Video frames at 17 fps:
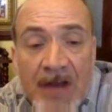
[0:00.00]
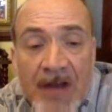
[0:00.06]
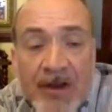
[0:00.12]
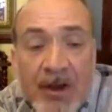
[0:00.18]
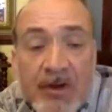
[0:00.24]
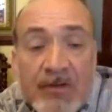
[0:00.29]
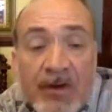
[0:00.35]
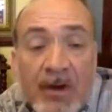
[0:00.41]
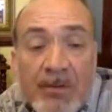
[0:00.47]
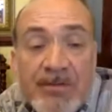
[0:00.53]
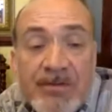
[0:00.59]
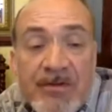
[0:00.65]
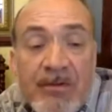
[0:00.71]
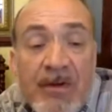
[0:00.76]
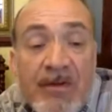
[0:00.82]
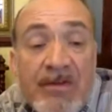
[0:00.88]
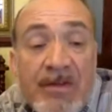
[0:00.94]
And notify
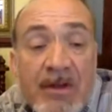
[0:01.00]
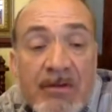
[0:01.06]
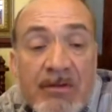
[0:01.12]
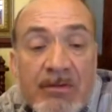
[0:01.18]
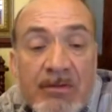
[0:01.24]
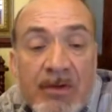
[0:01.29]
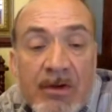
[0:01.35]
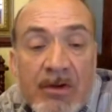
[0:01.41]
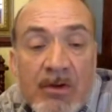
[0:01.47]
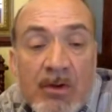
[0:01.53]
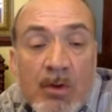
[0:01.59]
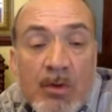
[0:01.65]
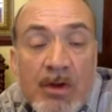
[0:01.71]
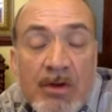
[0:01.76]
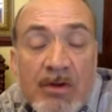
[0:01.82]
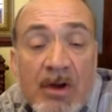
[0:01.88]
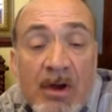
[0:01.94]
the method
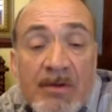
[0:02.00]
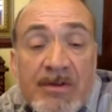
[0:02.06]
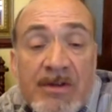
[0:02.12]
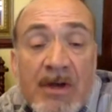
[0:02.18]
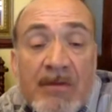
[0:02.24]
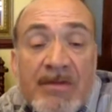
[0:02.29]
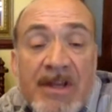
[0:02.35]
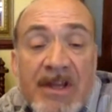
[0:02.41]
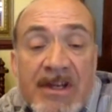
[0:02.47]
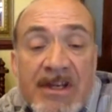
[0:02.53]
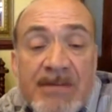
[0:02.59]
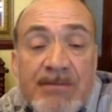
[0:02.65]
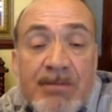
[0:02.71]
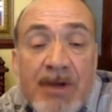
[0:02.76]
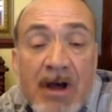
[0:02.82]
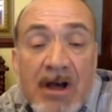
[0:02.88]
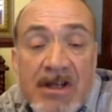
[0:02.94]
called notify observer here
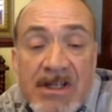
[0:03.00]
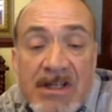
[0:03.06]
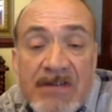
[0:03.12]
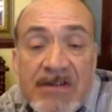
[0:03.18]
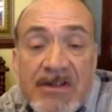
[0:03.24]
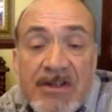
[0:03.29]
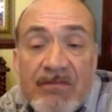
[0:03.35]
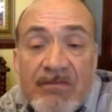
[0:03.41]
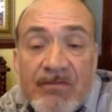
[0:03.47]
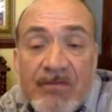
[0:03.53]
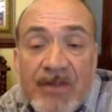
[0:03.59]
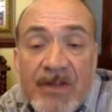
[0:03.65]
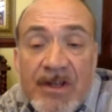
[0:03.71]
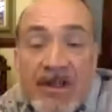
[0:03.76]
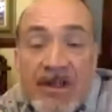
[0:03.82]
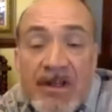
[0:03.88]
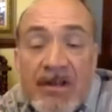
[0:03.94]
just passes
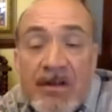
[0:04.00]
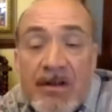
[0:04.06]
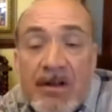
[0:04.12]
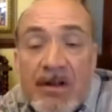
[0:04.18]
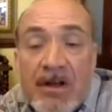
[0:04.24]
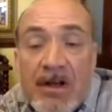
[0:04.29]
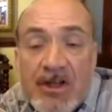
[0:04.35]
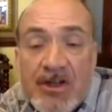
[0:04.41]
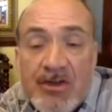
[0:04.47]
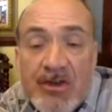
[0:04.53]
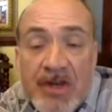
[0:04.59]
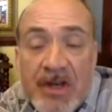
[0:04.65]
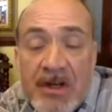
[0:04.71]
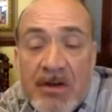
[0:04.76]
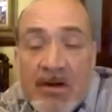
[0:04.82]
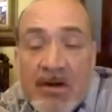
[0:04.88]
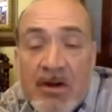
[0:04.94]
the
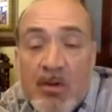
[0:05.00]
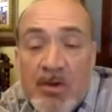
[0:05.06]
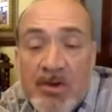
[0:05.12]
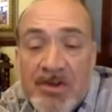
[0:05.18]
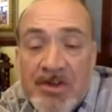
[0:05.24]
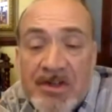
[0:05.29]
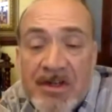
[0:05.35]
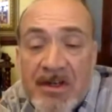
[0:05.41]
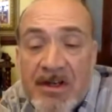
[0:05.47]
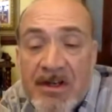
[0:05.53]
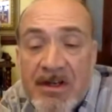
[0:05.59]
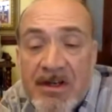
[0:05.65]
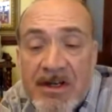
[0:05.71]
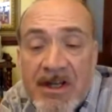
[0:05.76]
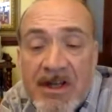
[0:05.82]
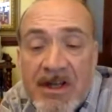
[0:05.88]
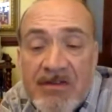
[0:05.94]
string which
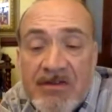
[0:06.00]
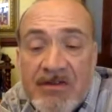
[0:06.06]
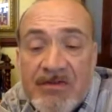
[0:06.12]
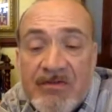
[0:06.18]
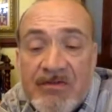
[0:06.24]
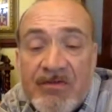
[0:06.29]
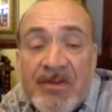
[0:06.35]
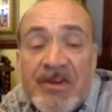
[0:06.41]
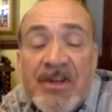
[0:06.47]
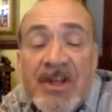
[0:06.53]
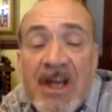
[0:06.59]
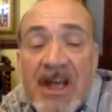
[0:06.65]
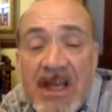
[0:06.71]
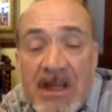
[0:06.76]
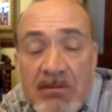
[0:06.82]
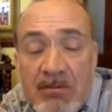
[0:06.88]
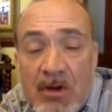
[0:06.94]
the
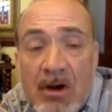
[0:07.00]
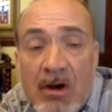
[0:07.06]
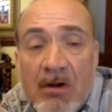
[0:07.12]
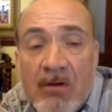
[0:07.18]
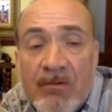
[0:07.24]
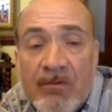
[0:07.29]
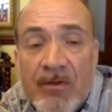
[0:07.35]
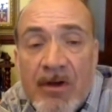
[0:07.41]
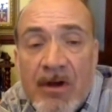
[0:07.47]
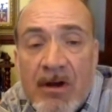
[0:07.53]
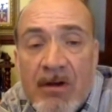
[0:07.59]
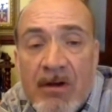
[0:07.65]
name of the